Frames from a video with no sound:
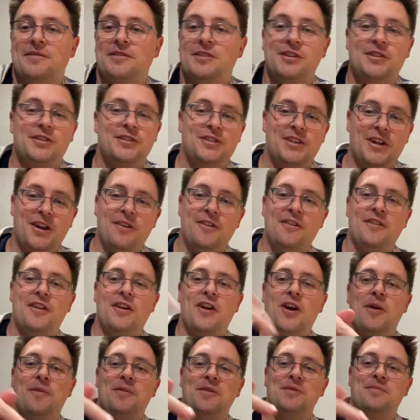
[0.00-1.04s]
Just share it in the
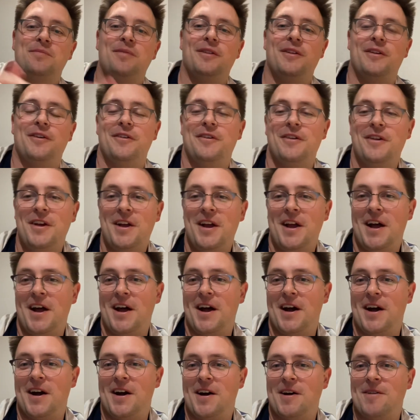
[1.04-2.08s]
comments below.
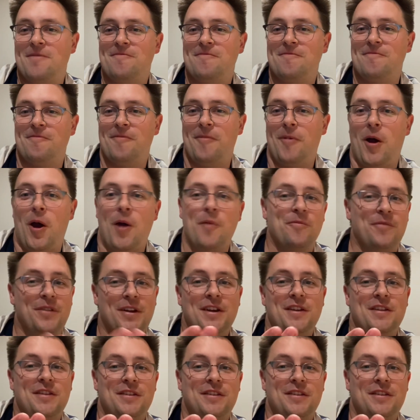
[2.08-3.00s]
Hopefully